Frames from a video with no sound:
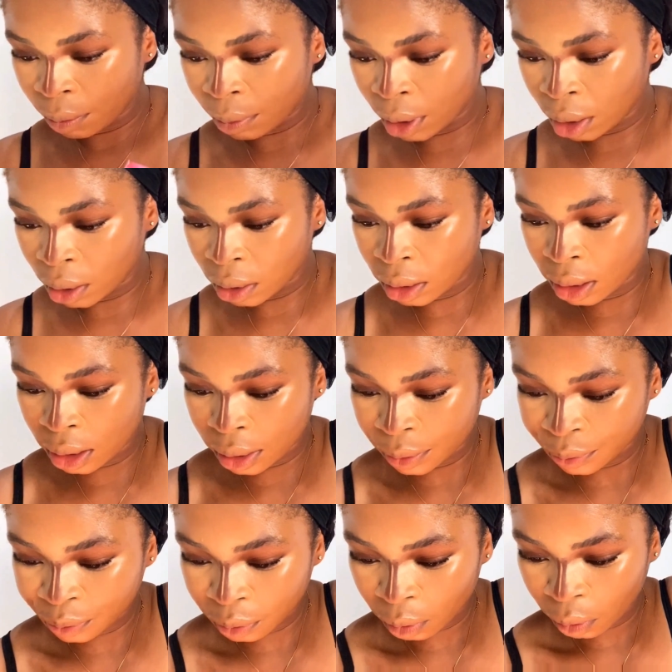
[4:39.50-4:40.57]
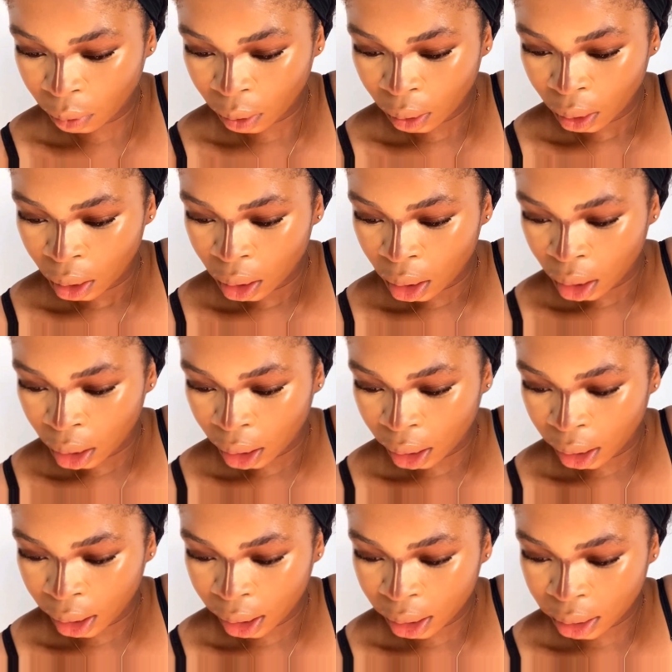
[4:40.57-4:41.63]
because
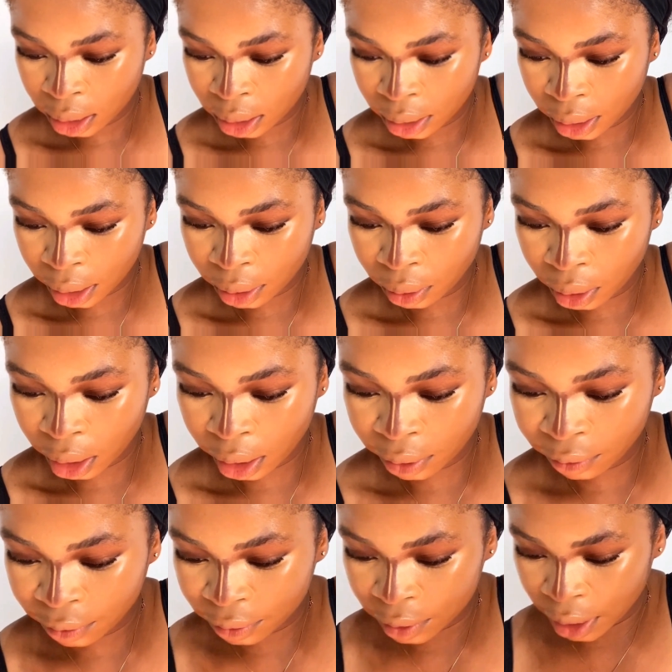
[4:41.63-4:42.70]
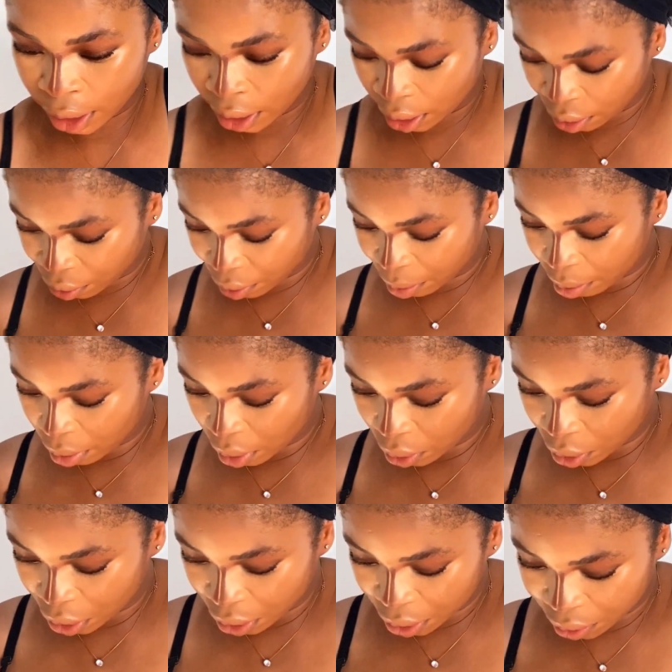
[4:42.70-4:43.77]
I don't have any cream
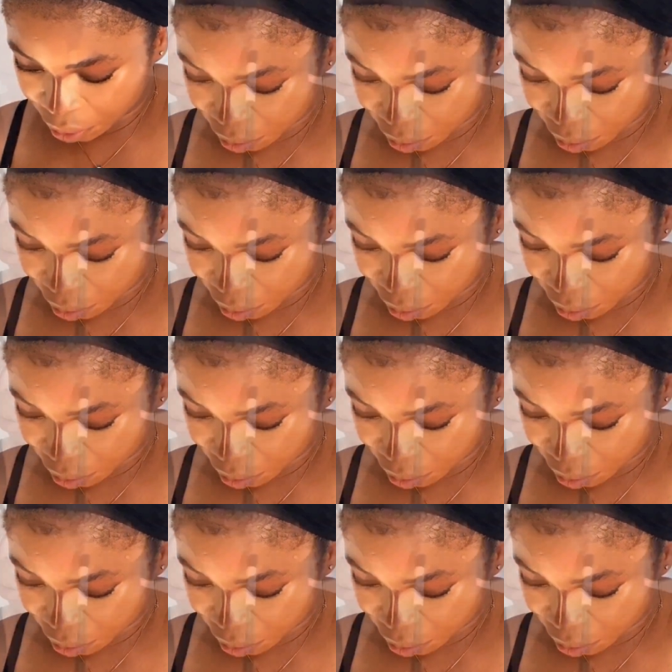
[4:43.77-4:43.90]
blush.